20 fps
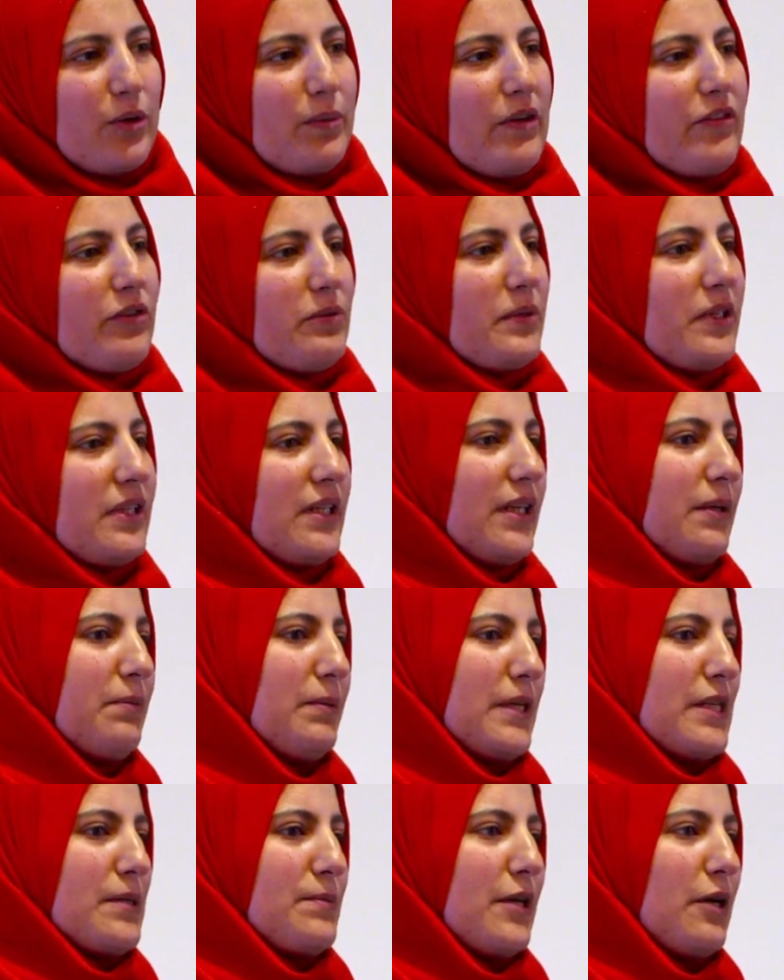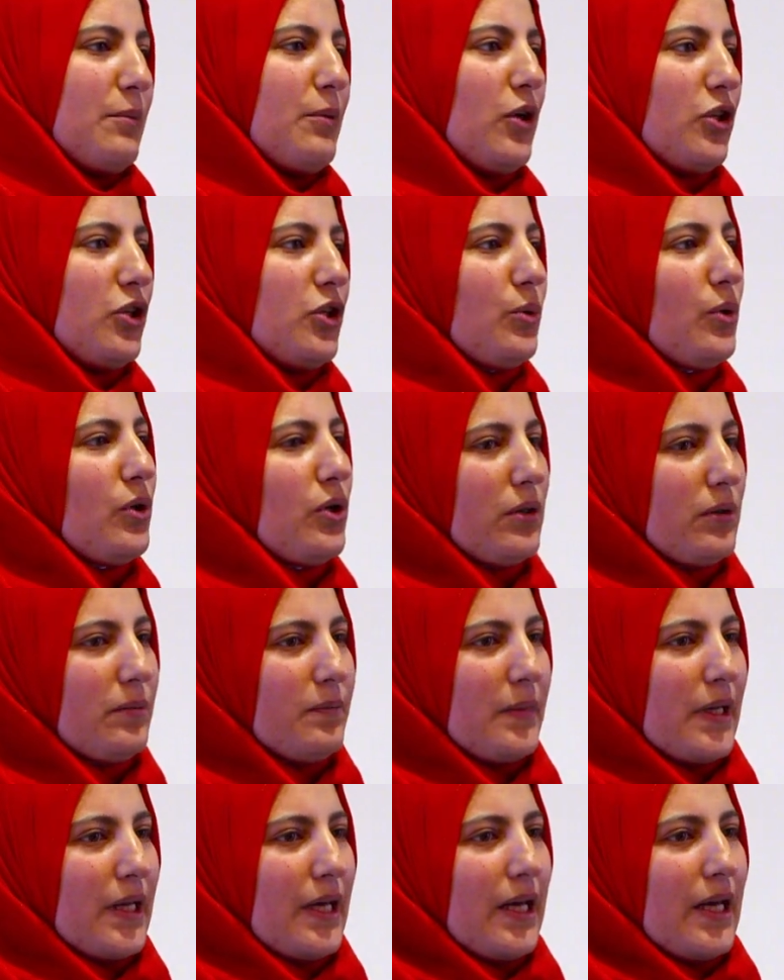alaikum everybody, peace be upon you all.
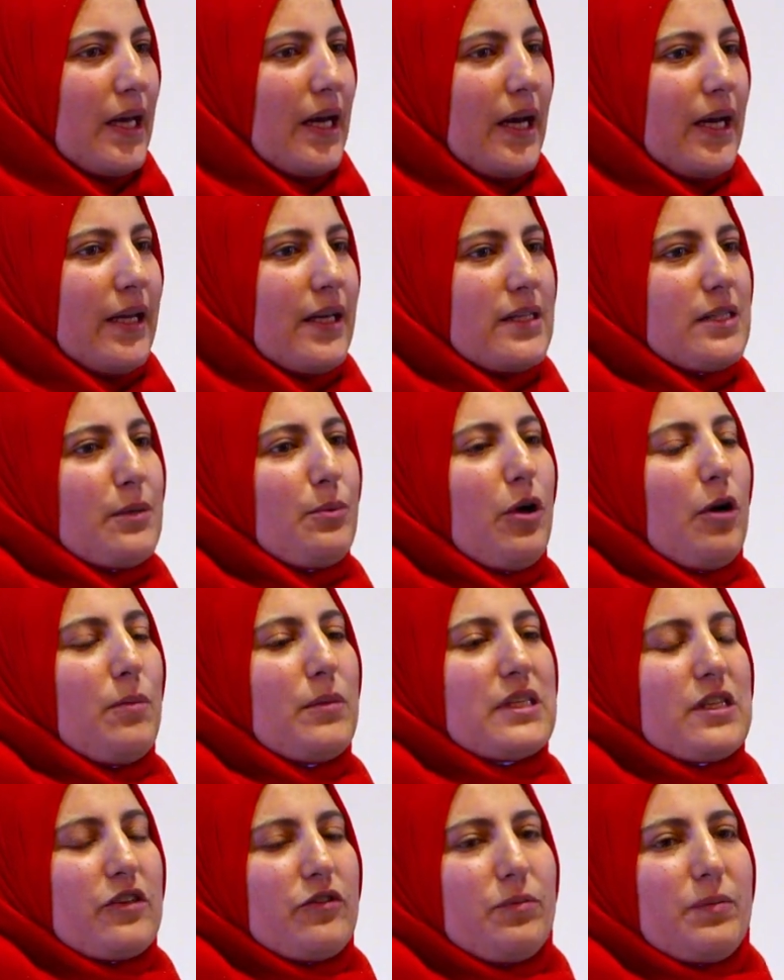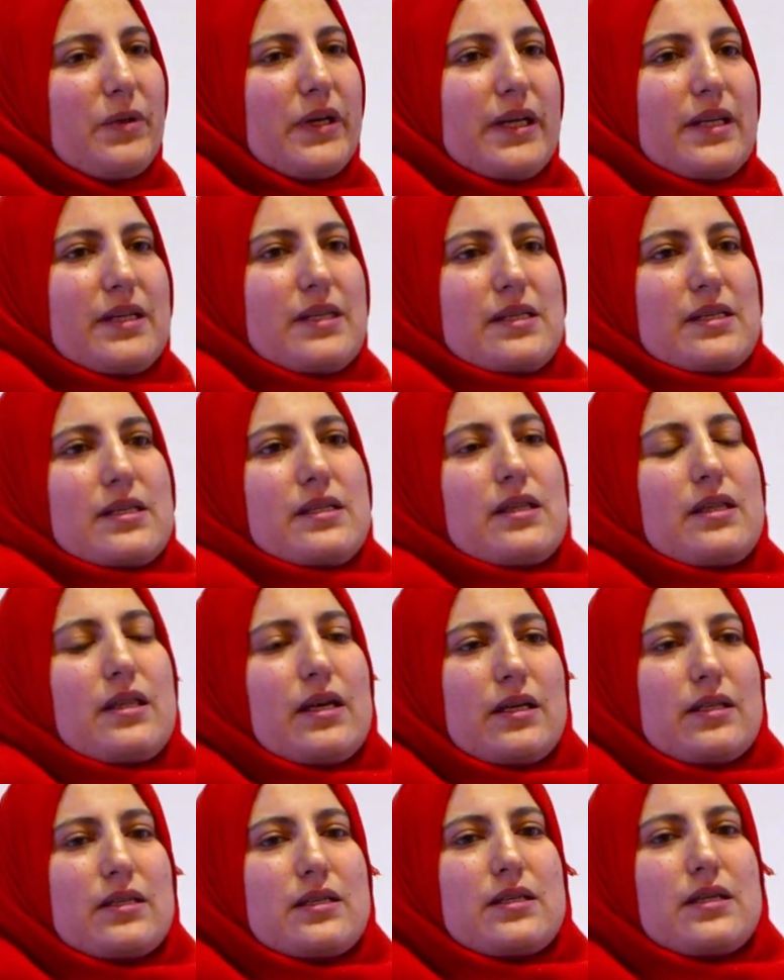And it's a promise of peace
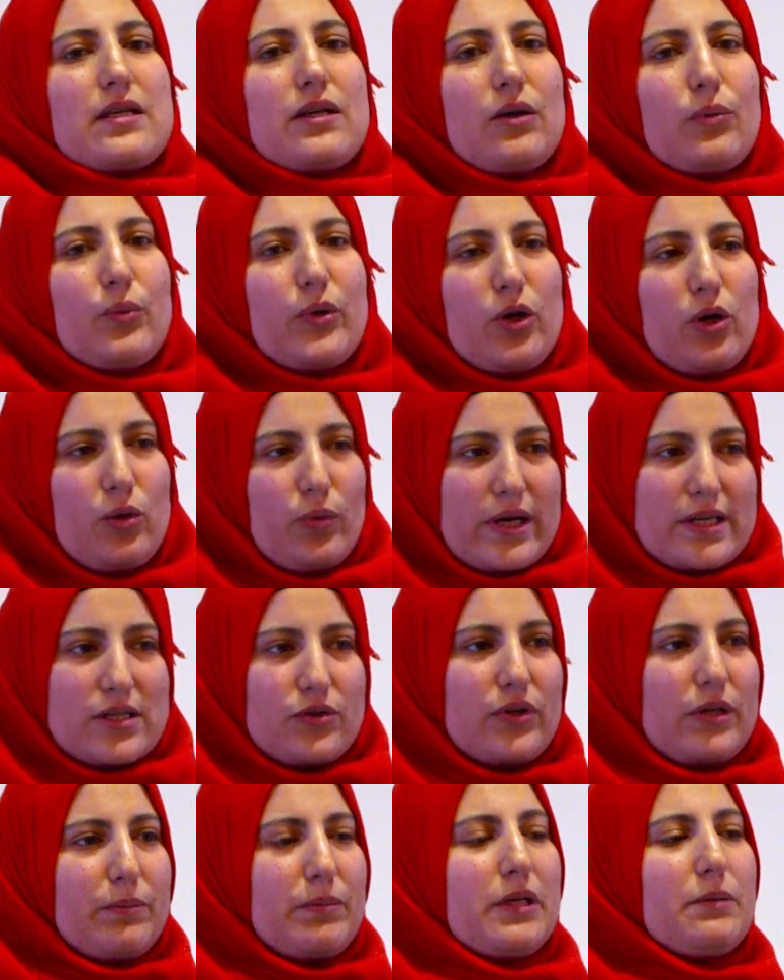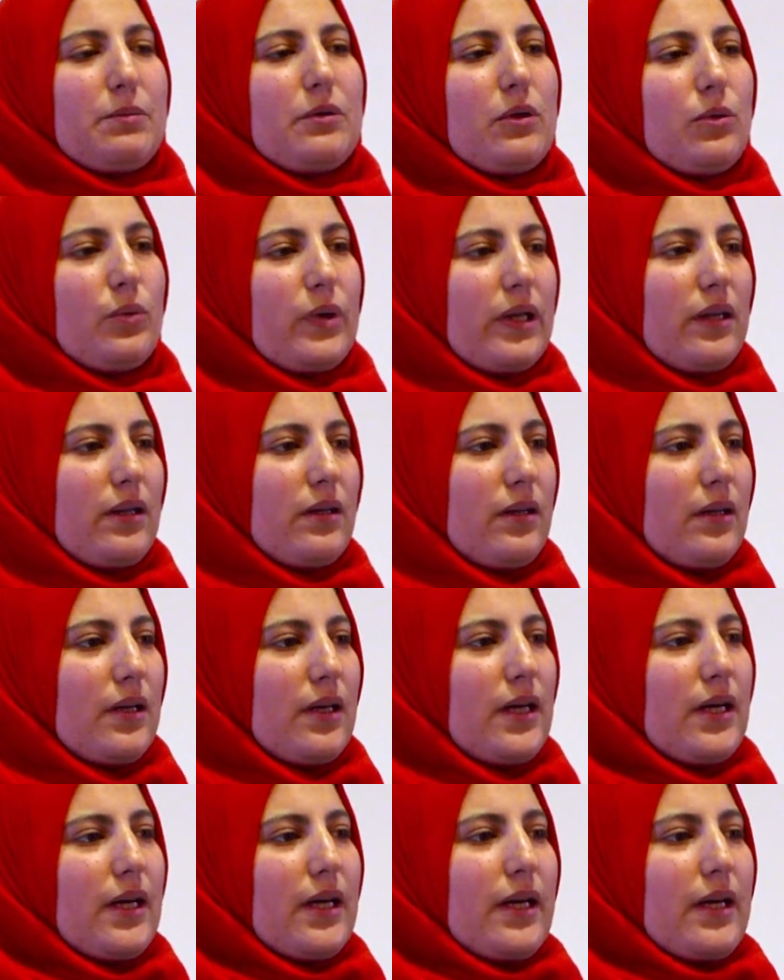that we always greet people with.
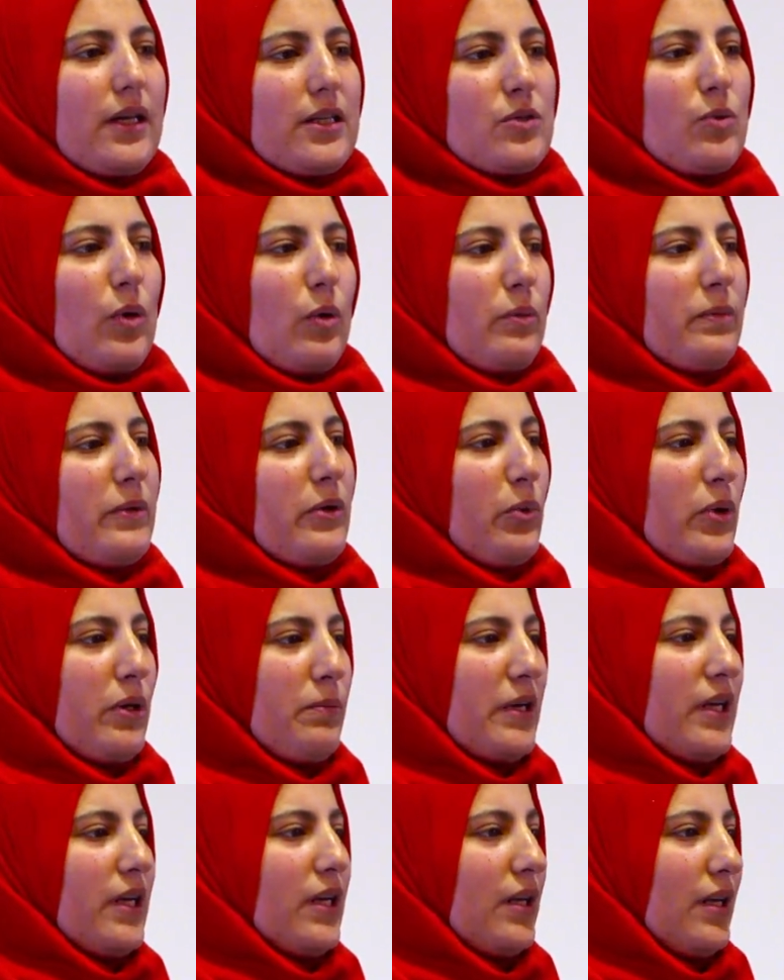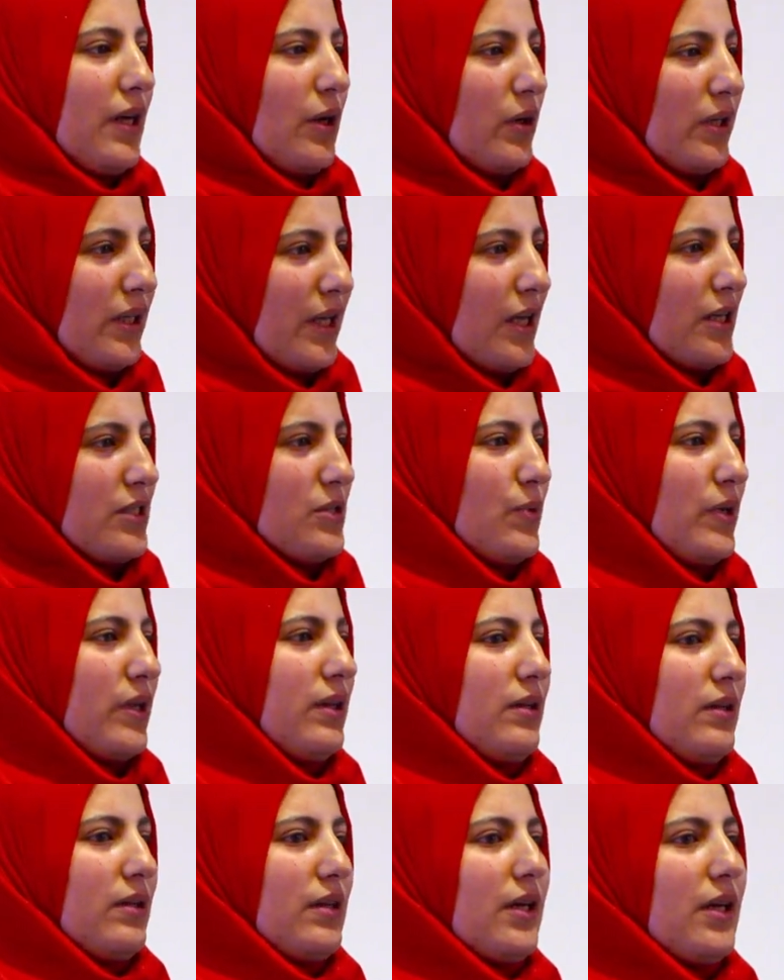It's what we, we begin our days
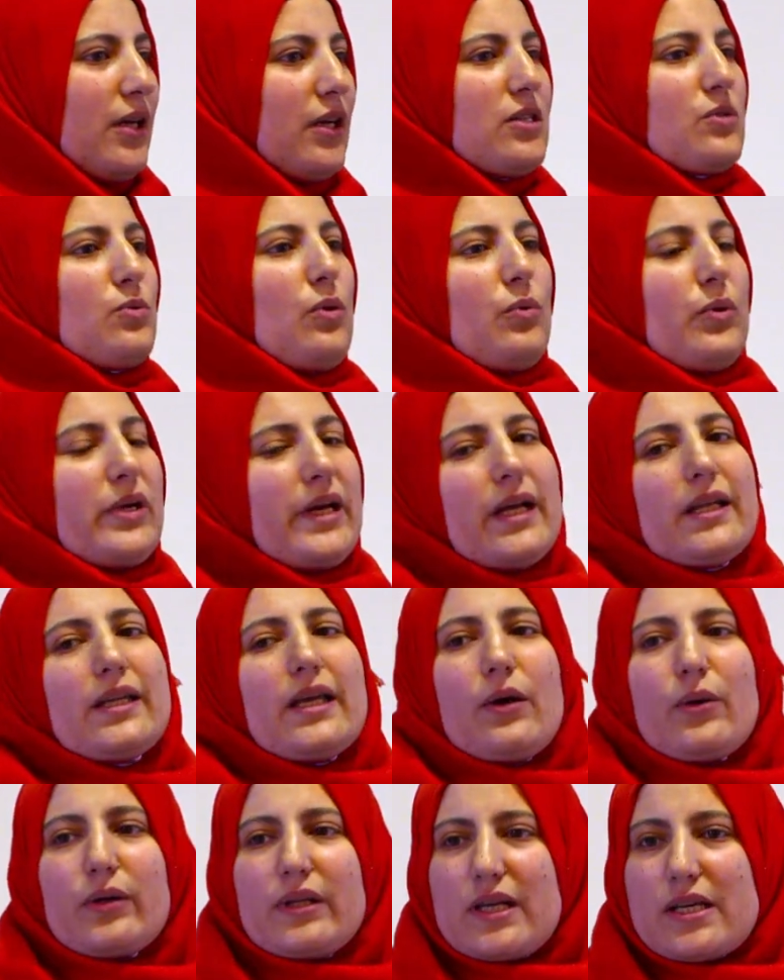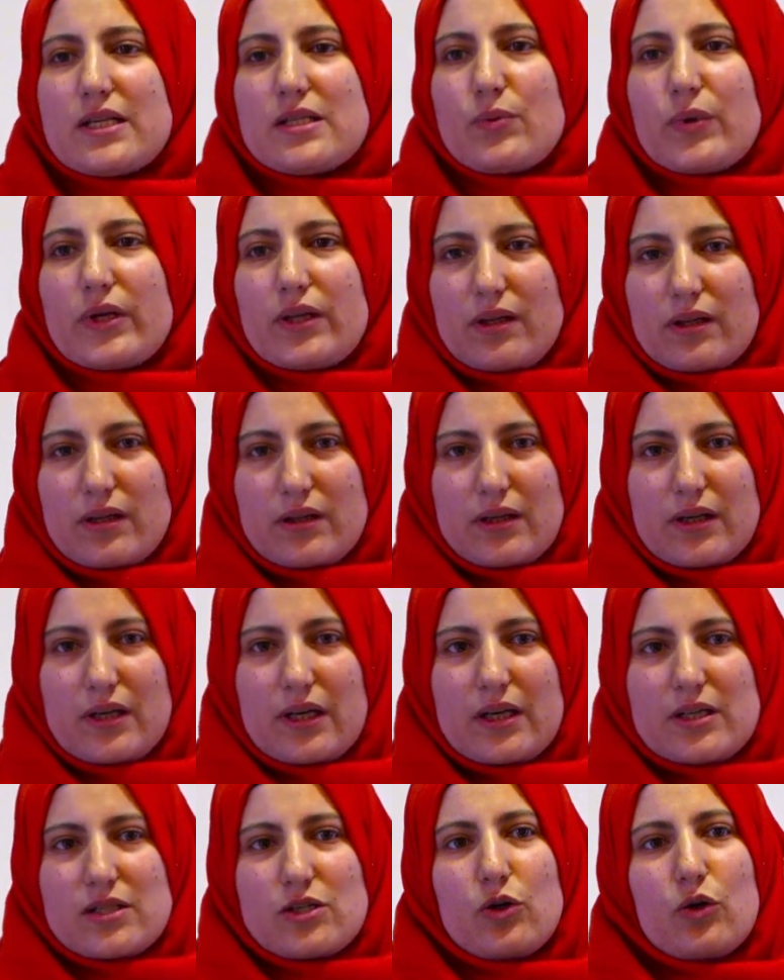with, it's what we end our days with.
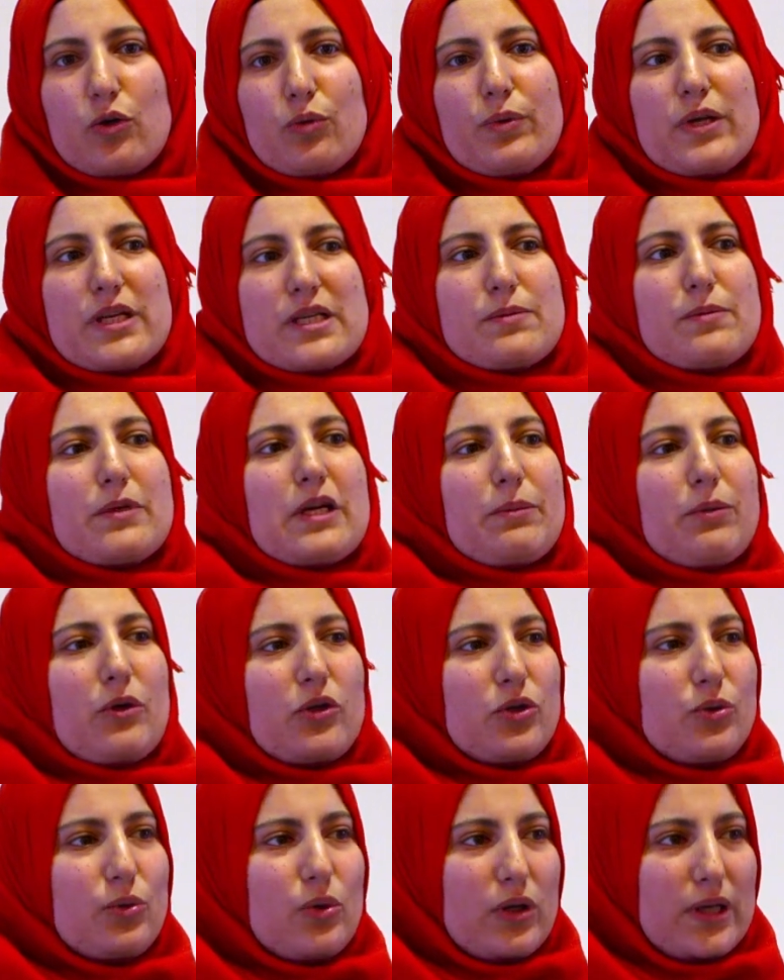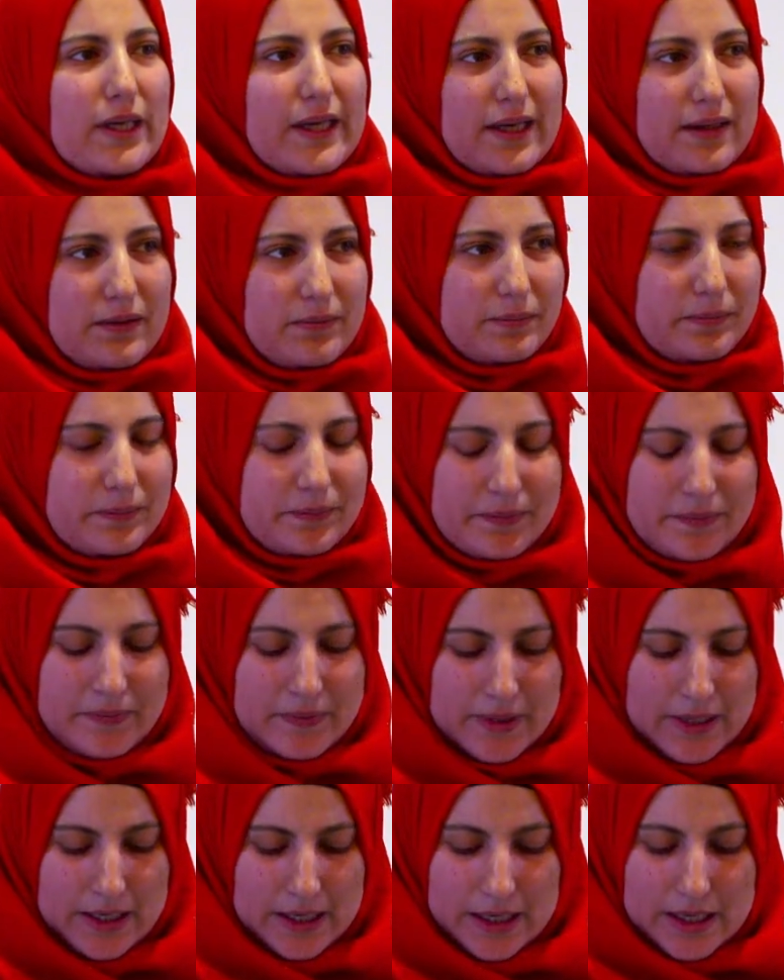So peace be upon you all again.
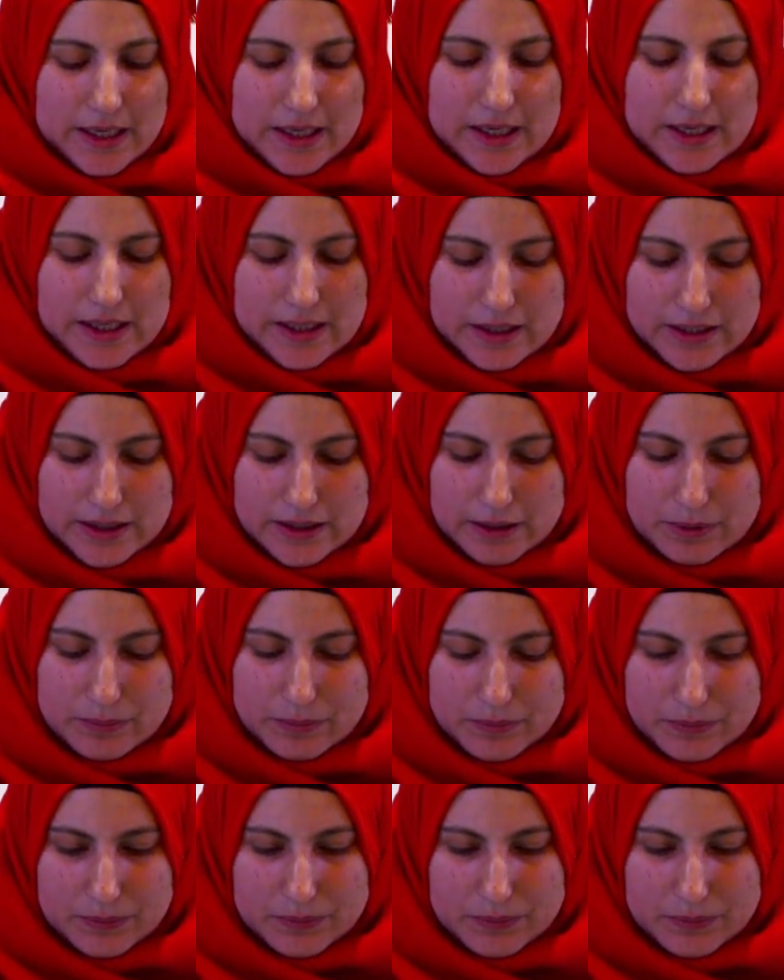Um,